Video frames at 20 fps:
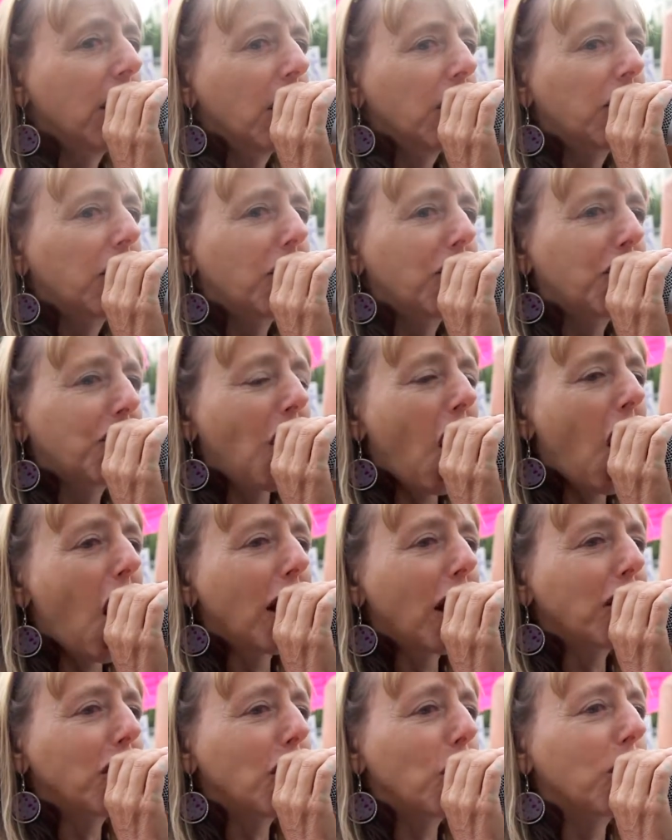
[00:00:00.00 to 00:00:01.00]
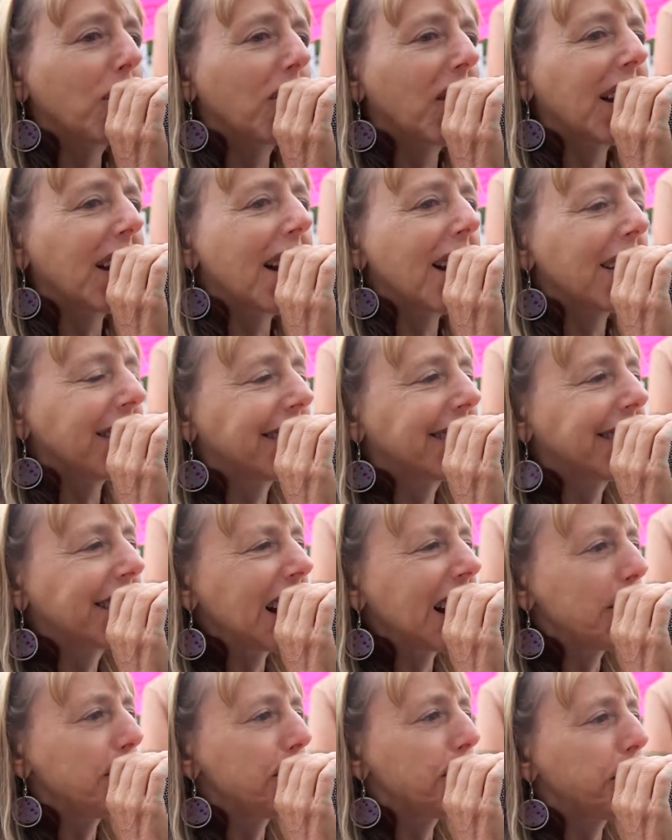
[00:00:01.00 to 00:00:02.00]
to start using his
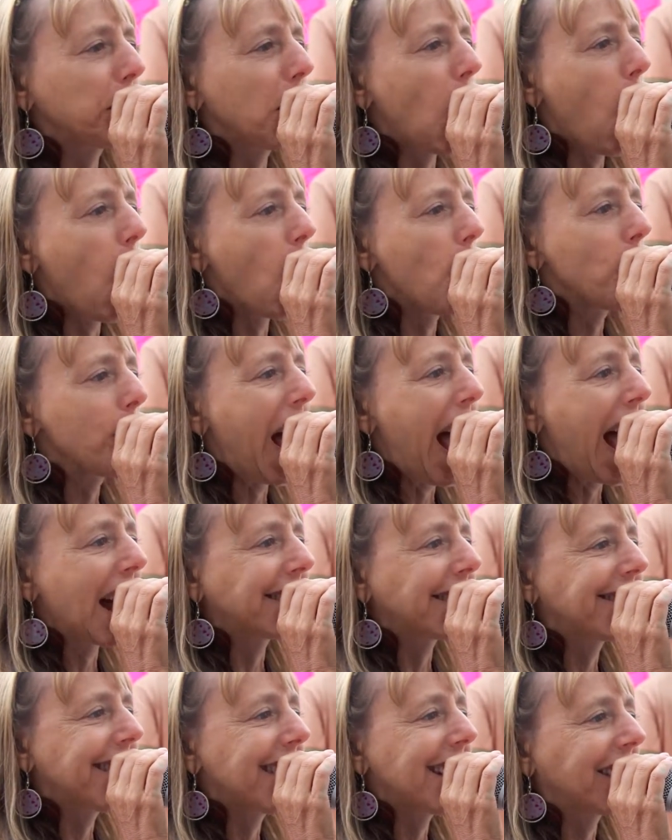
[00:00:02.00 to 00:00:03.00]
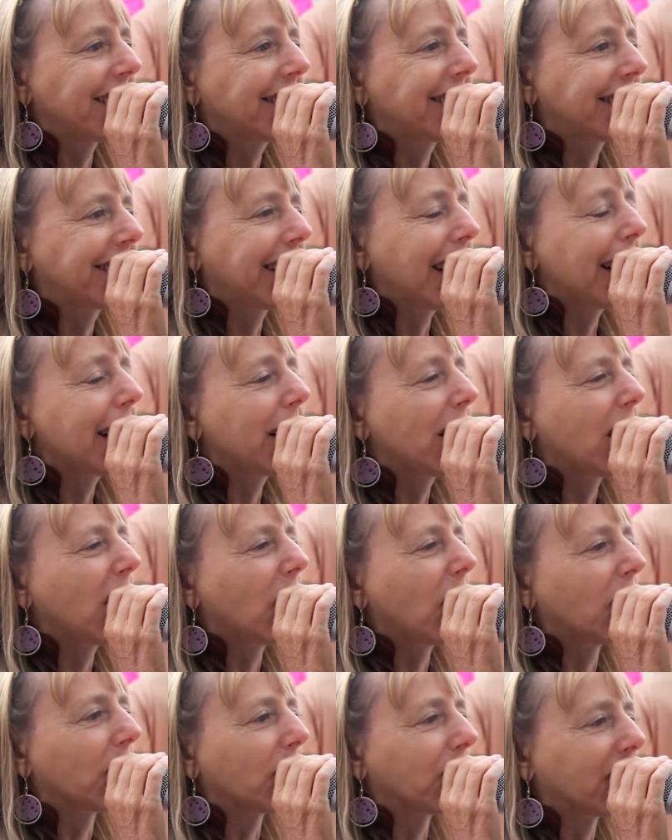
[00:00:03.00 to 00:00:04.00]
diplomatic
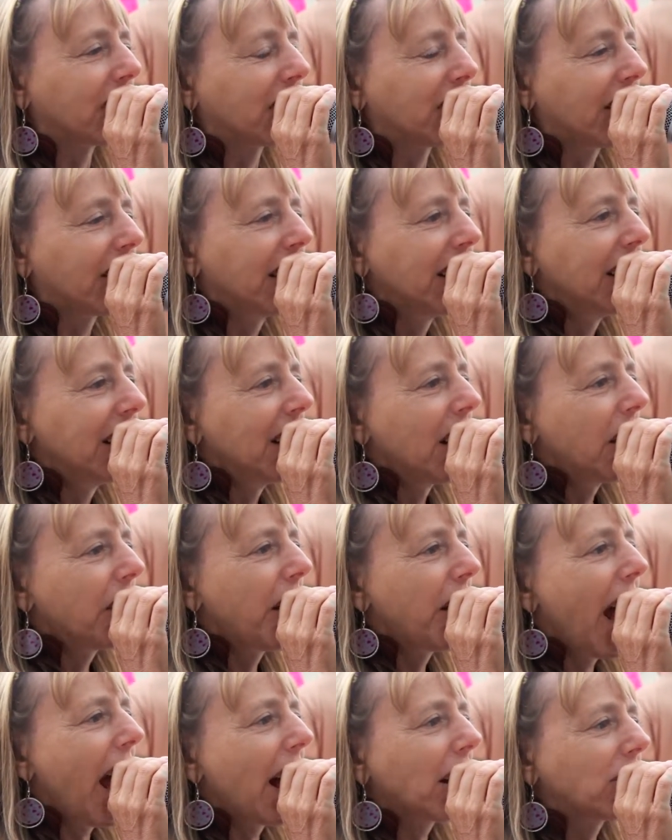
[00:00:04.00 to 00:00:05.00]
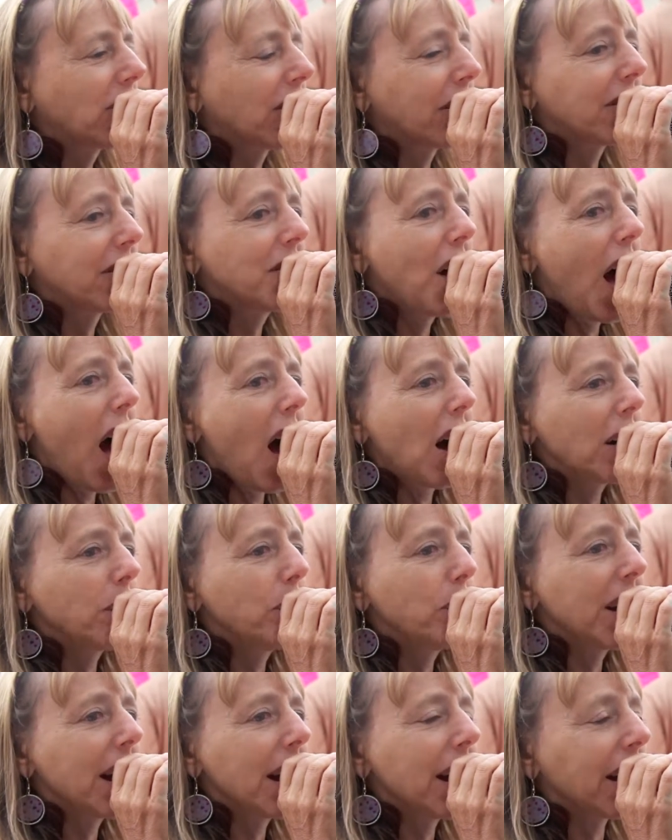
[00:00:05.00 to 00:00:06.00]
skills. That does not
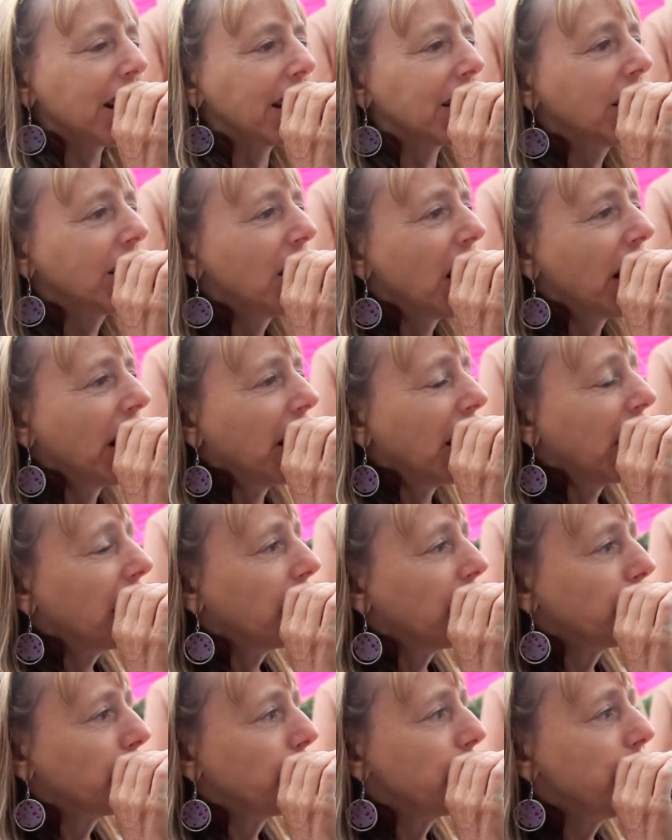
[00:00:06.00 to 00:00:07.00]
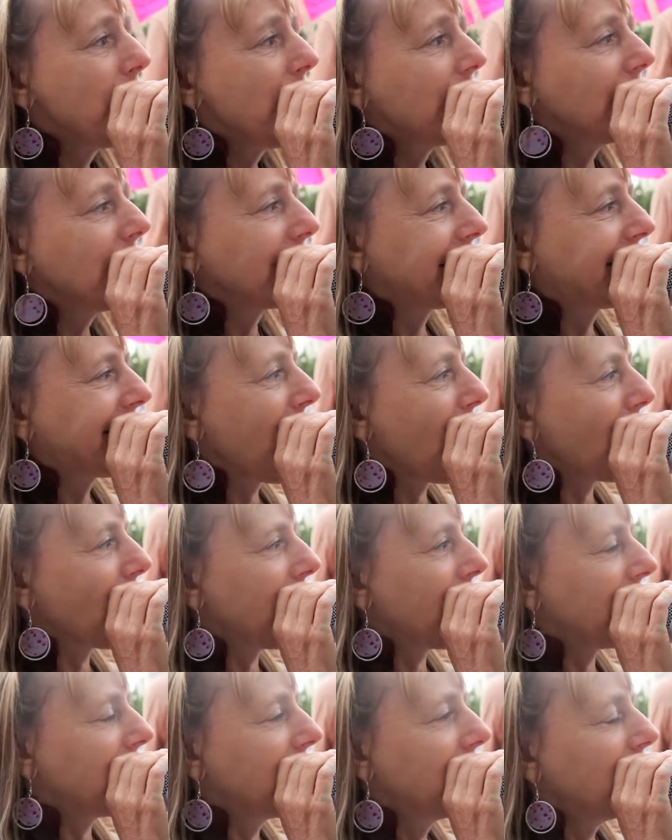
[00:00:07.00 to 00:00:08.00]
mean
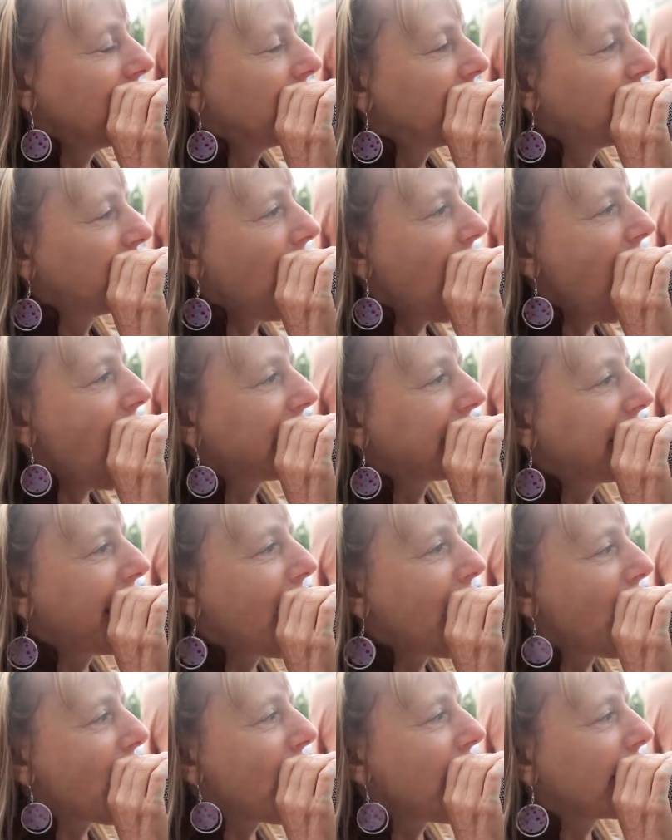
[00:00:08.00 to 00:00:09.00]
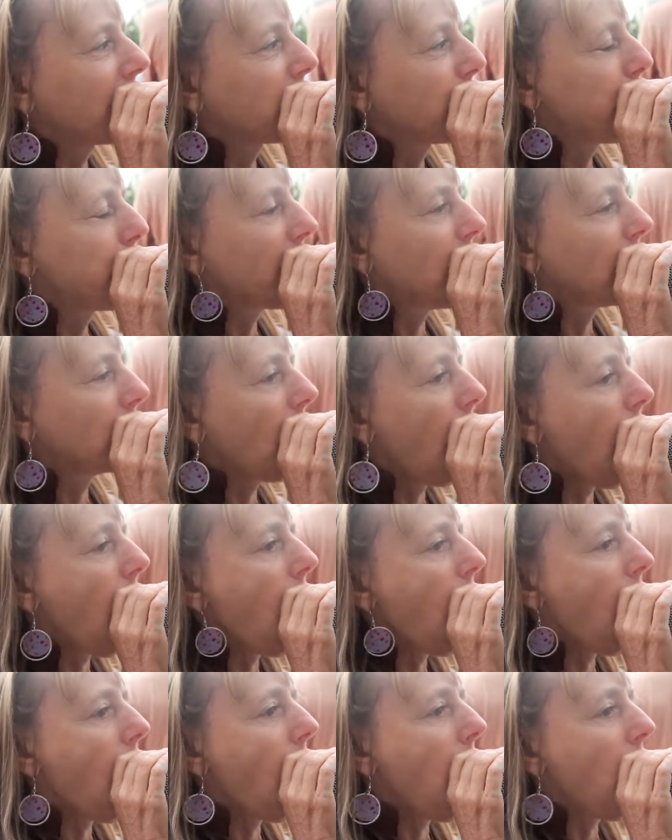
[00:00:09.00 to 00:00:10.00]
military. John Kerry, it's been a
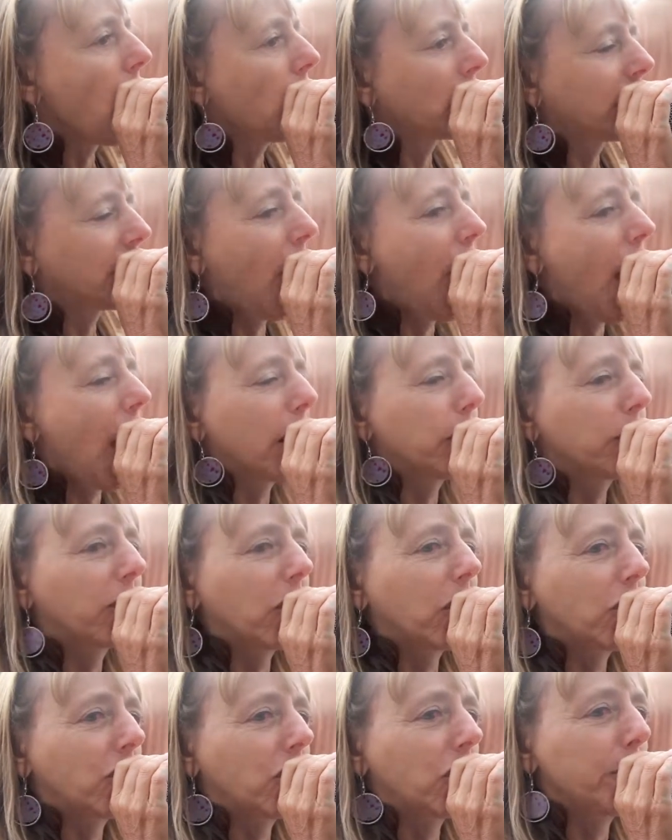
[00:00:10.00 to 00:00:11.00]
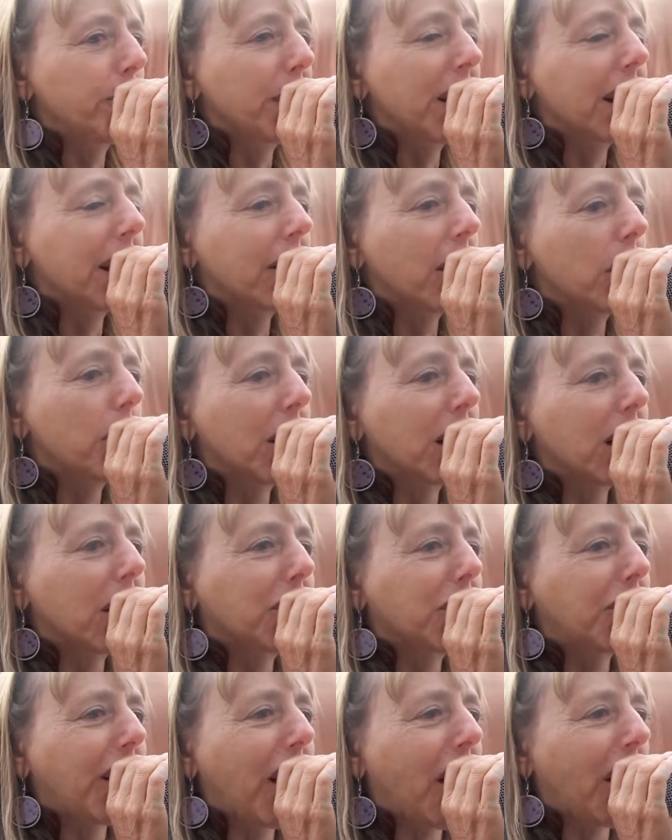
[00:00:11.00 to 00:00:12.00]
long time since you've been in the
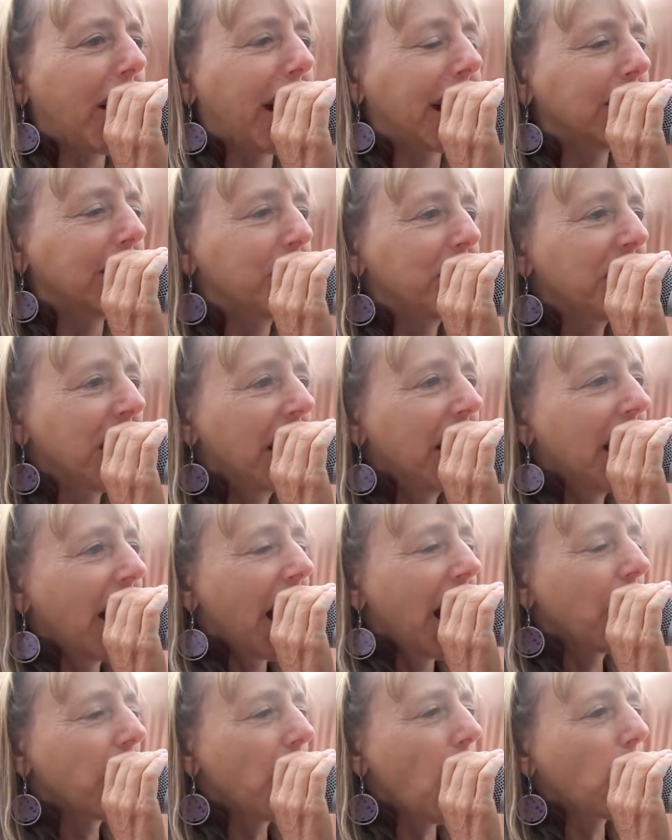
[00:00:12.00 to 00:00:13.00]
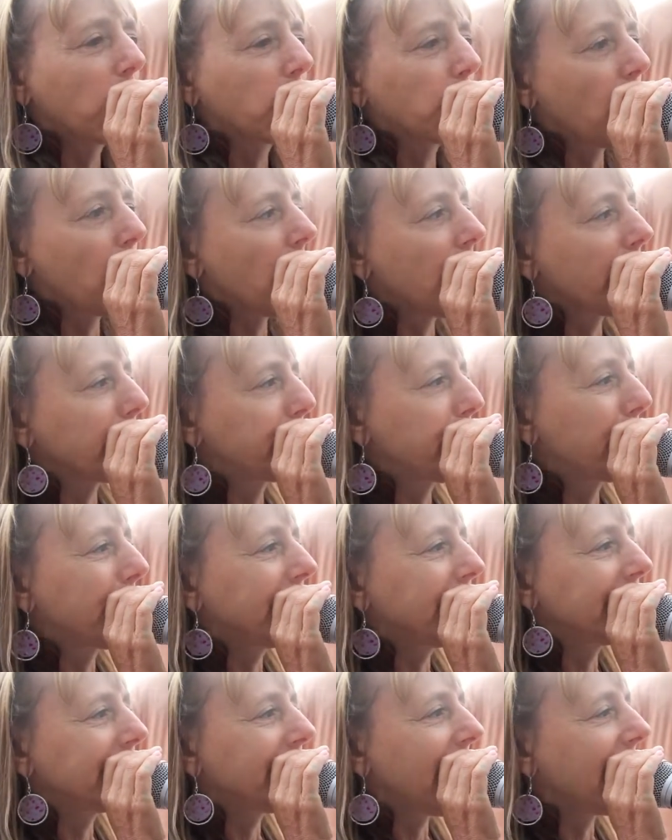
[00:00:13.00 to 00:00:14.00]
military, and those weren't
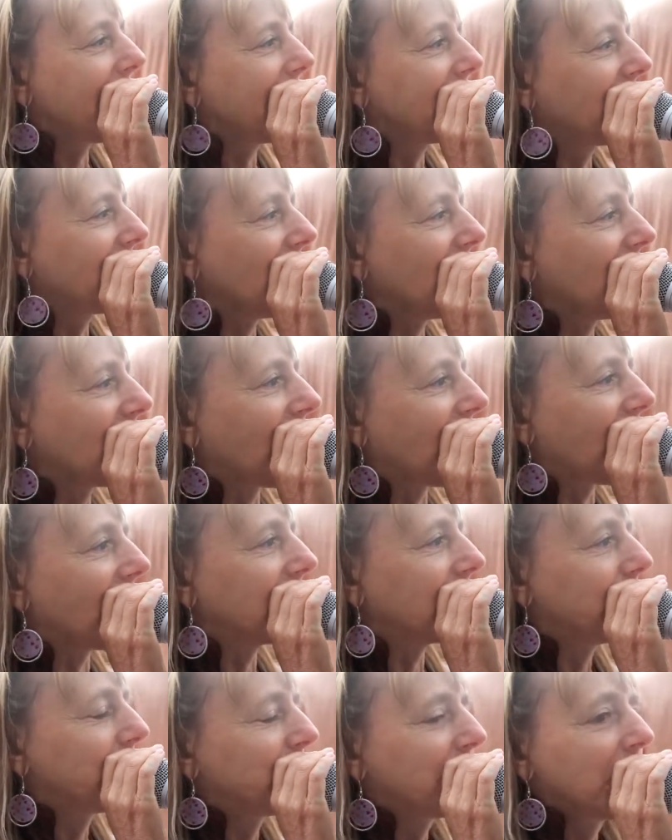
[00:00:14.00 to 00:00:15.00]
pretty days either.